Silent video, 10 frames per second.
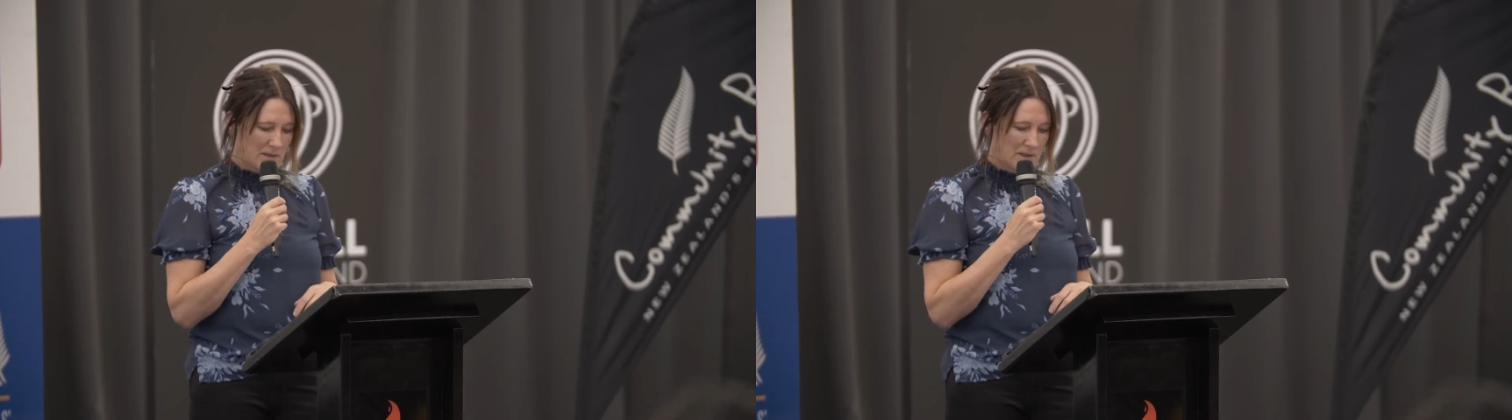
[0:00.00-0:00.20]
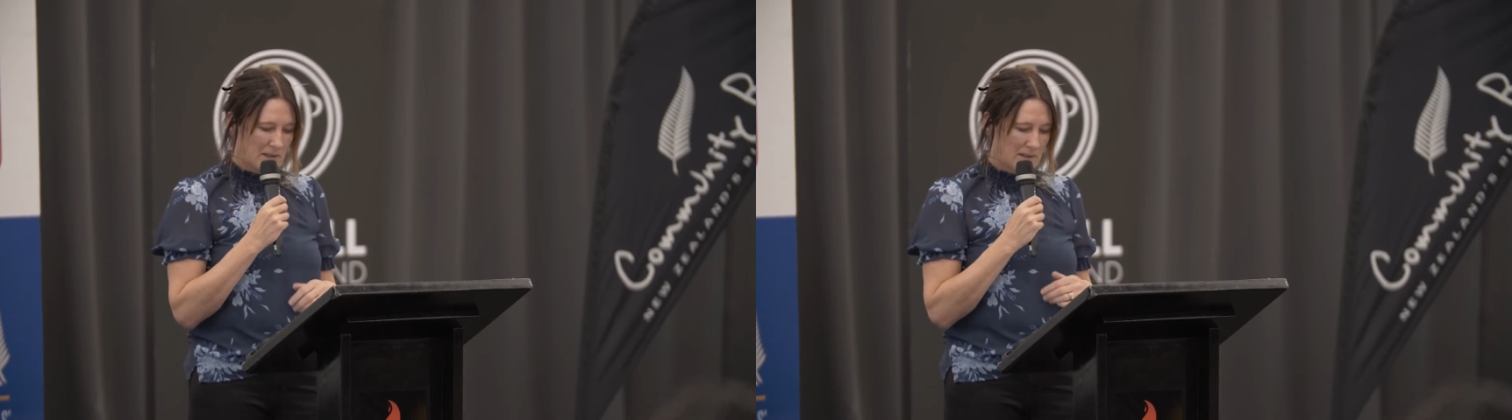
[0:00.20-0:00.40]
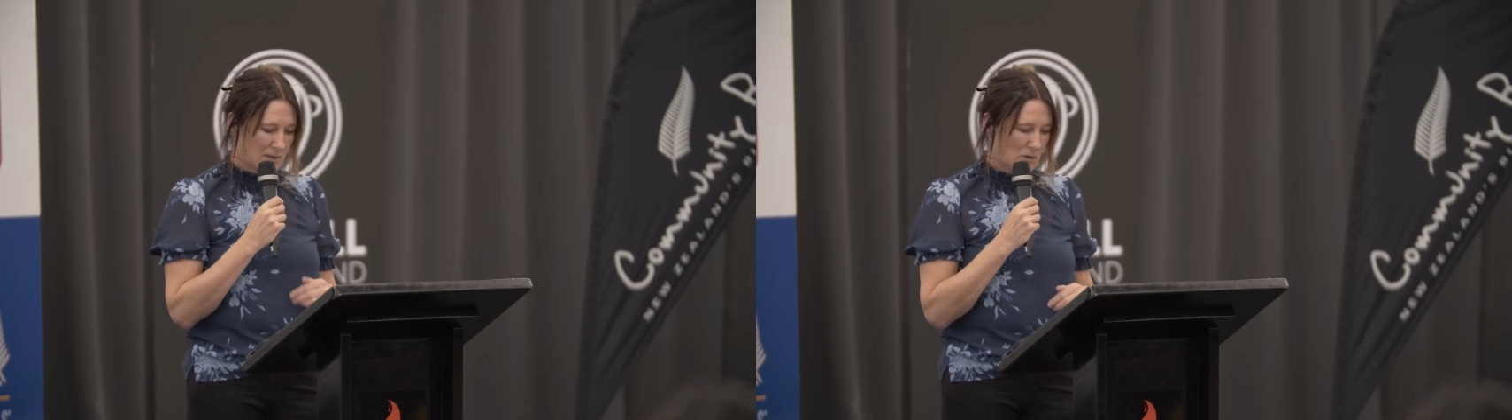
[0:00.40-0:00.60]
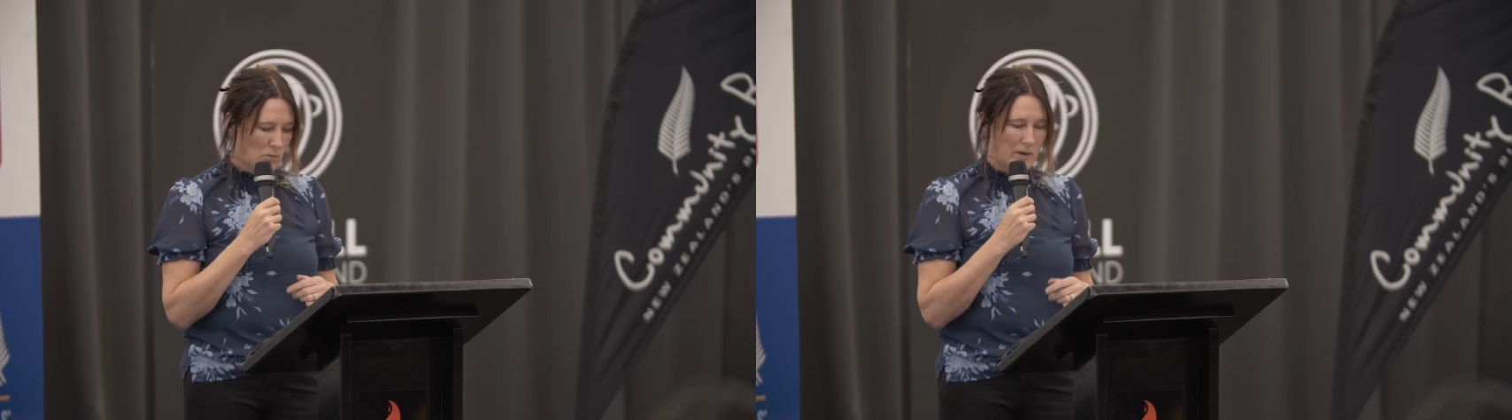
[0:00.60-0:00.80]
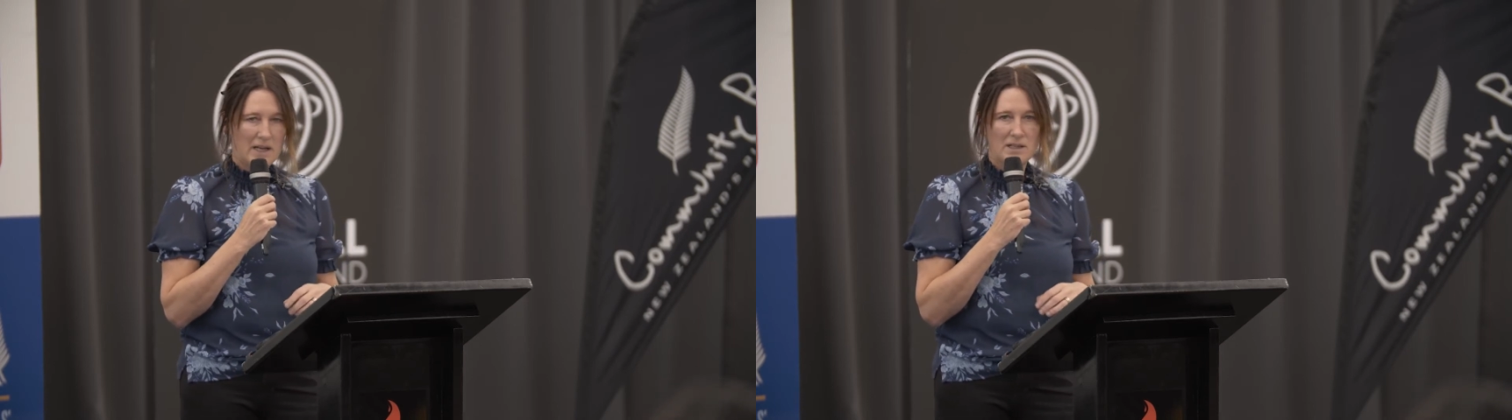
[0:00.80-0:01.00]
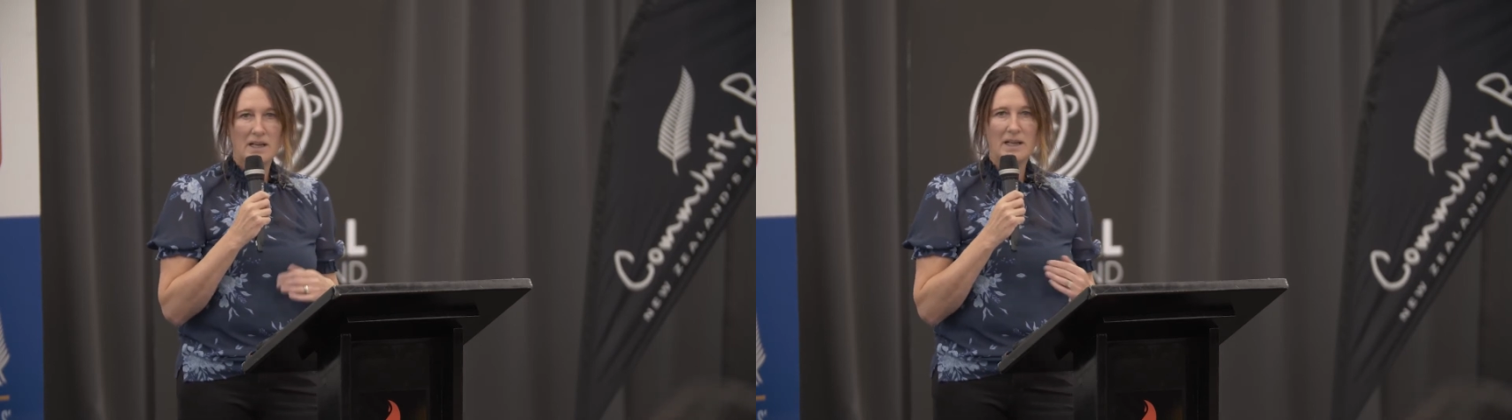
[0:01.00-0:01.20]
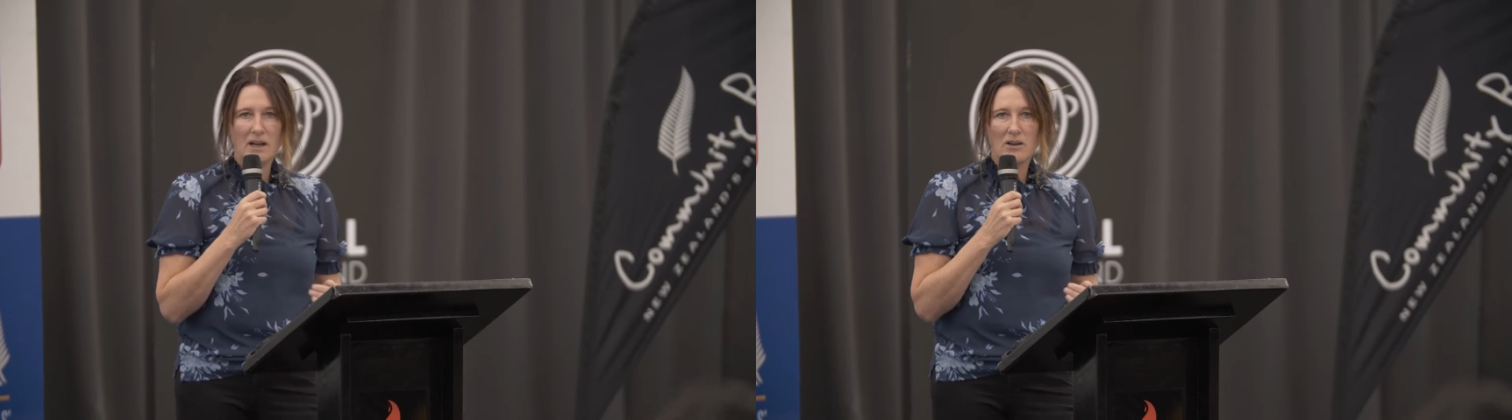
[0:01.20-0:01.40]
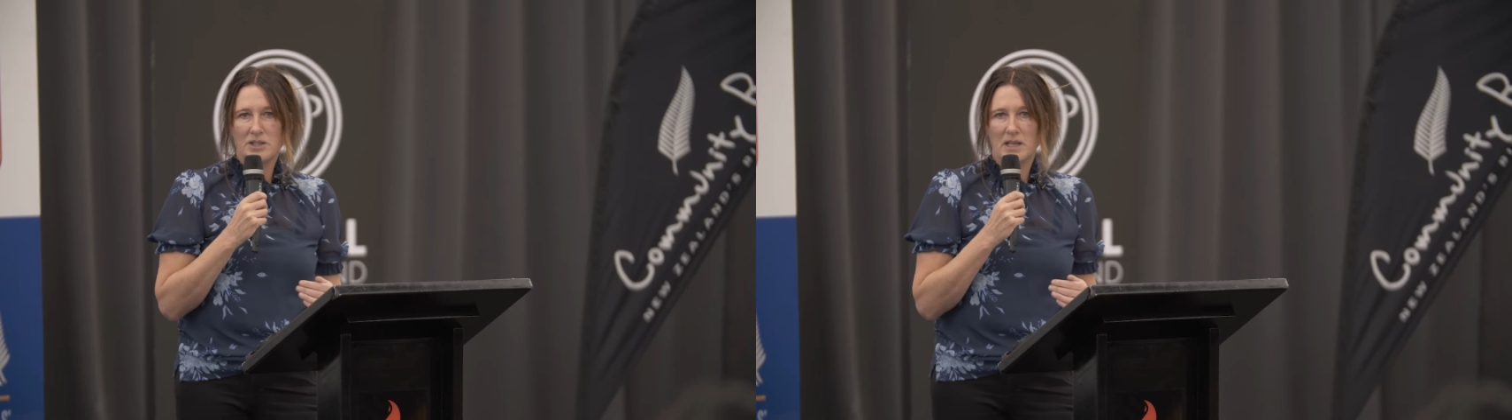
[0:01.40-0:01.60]
to their school and
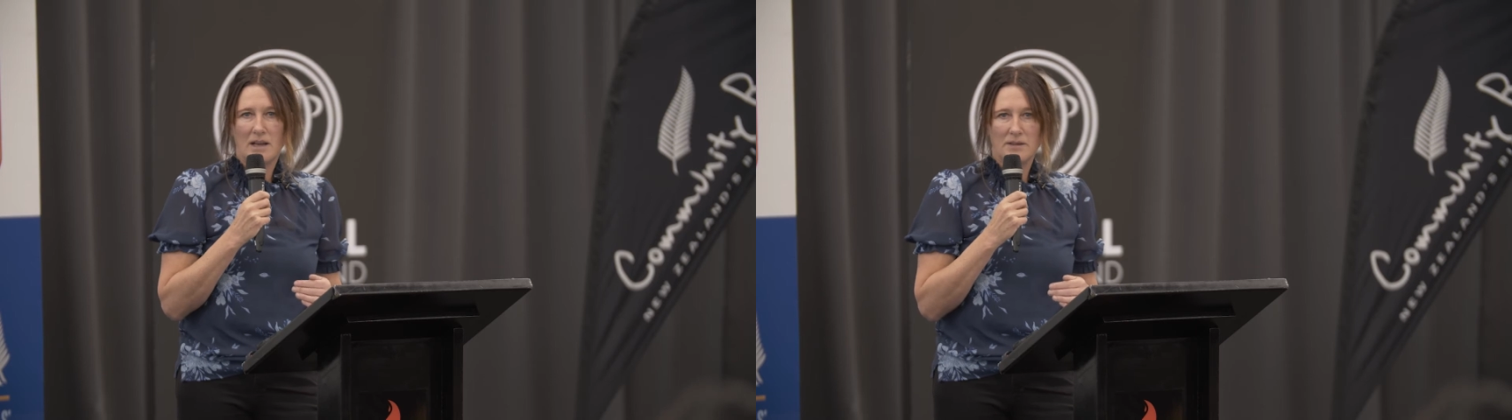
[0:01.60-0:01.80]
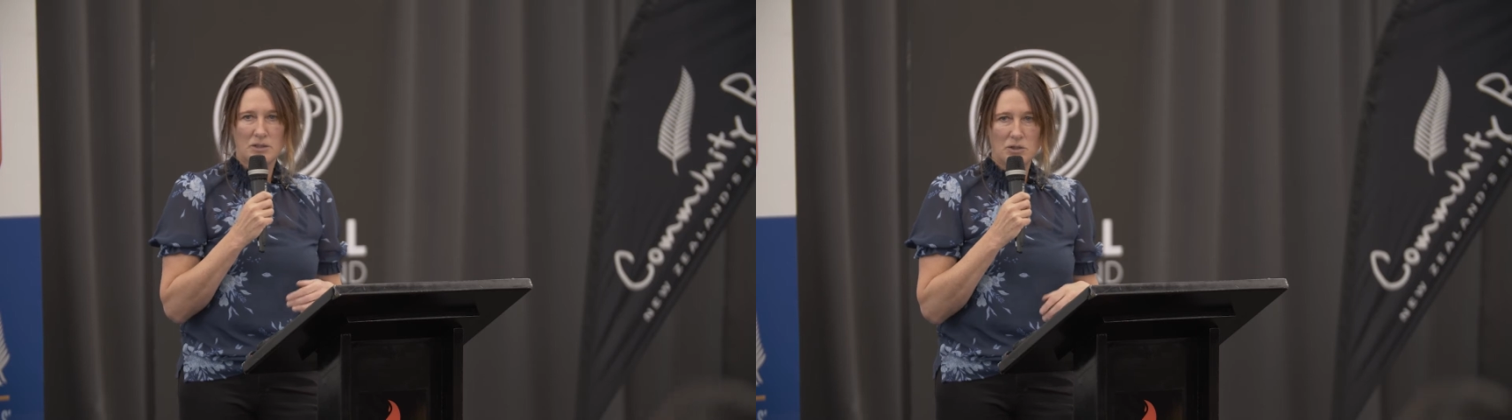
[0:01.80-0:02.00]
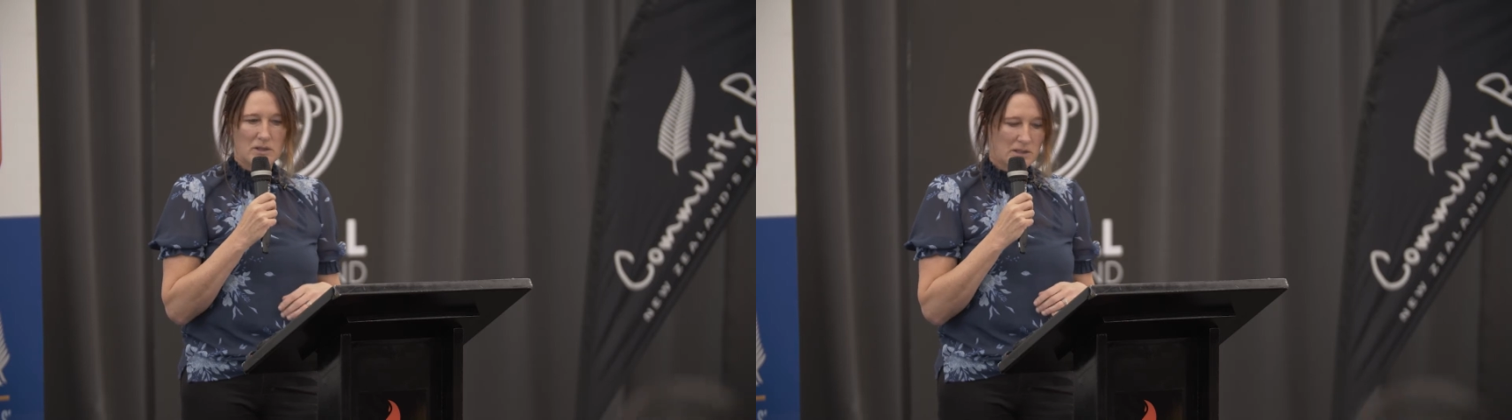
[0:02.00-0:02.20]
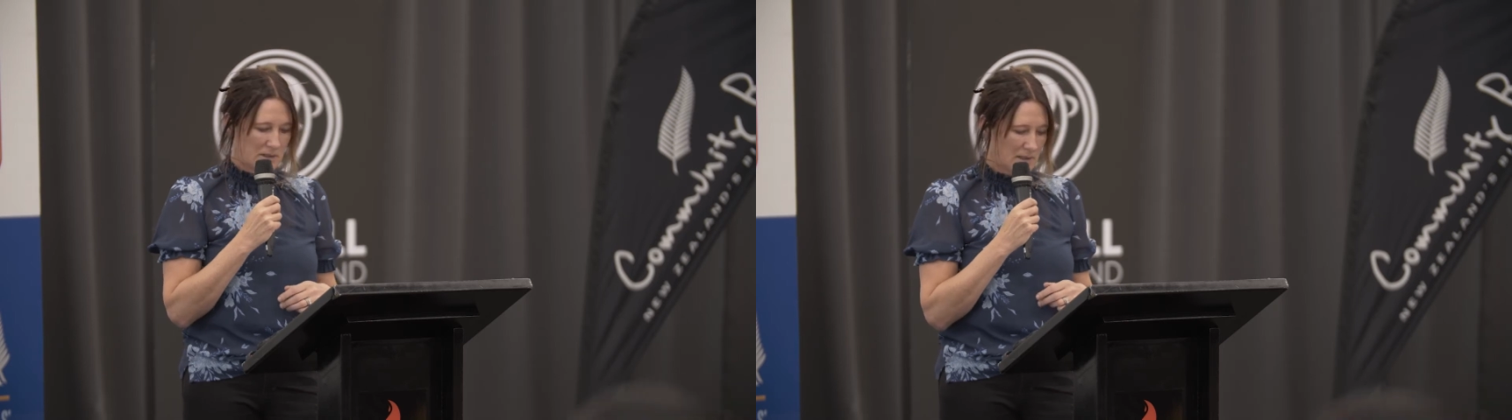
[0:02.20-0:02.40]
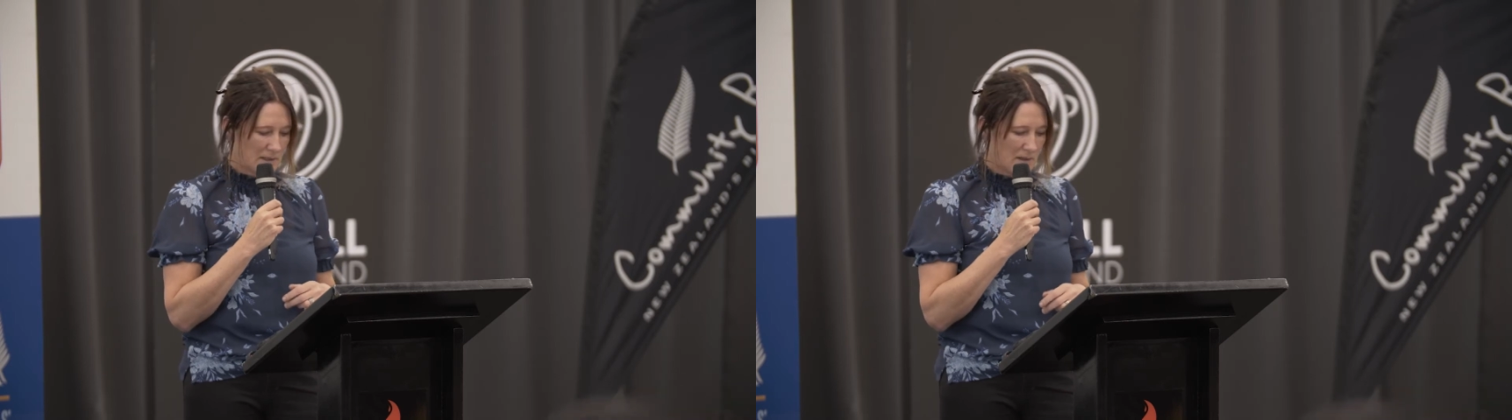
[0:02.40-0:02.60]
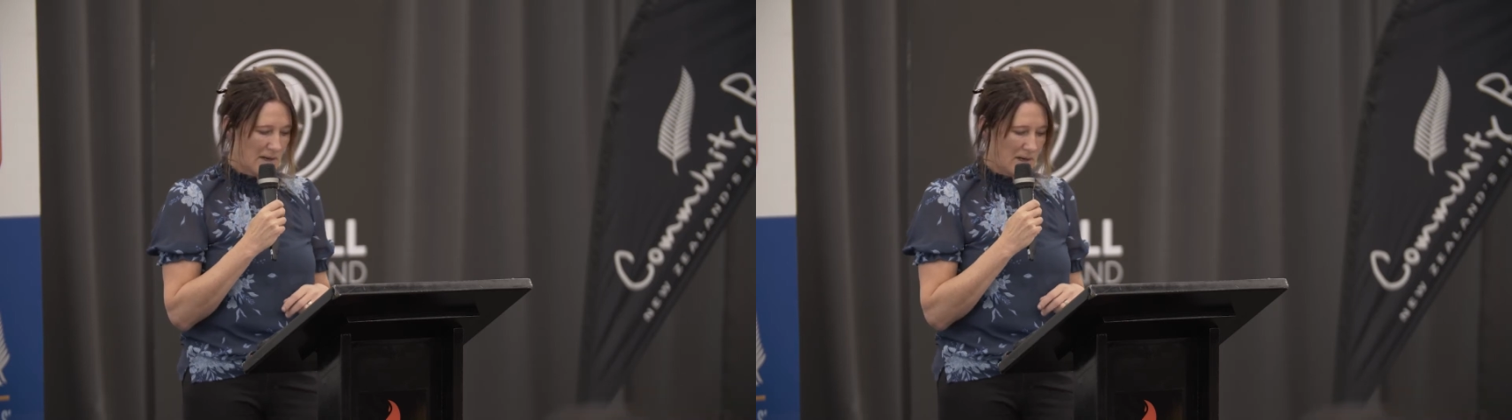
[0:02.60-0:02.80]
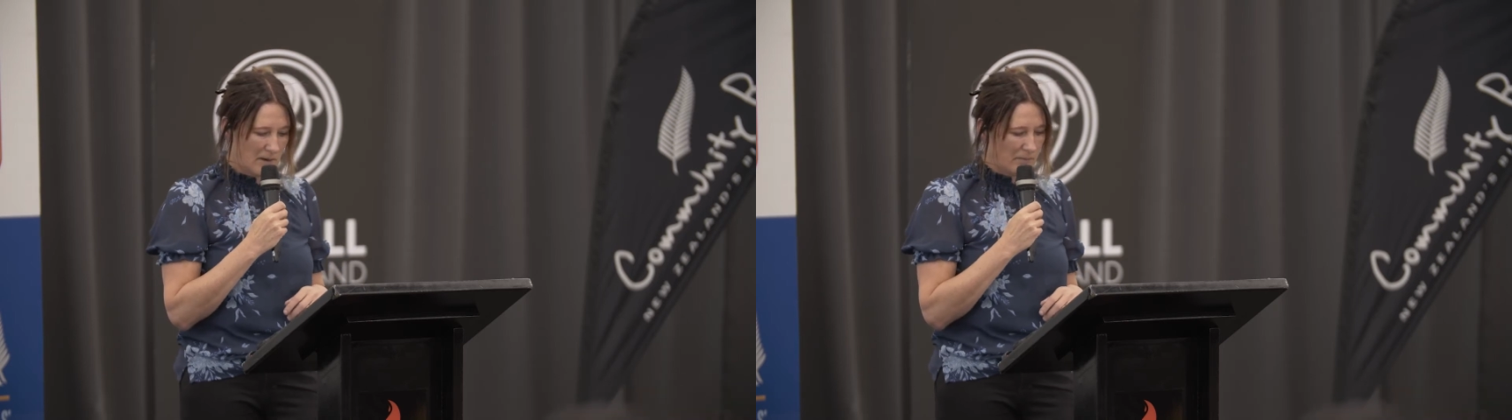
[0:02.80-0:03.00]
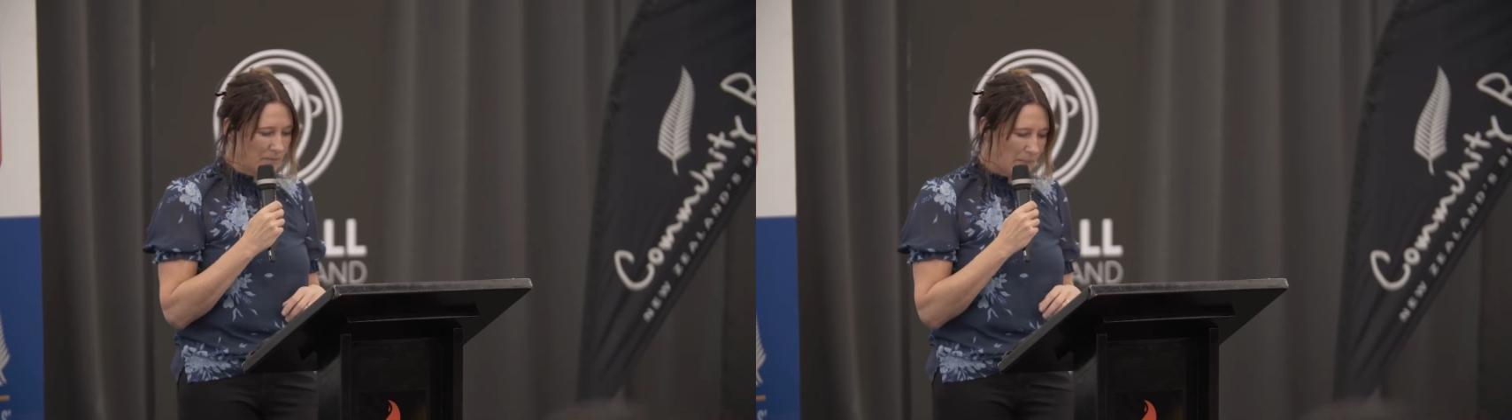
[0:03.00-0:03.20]
encouraging other students to sign up.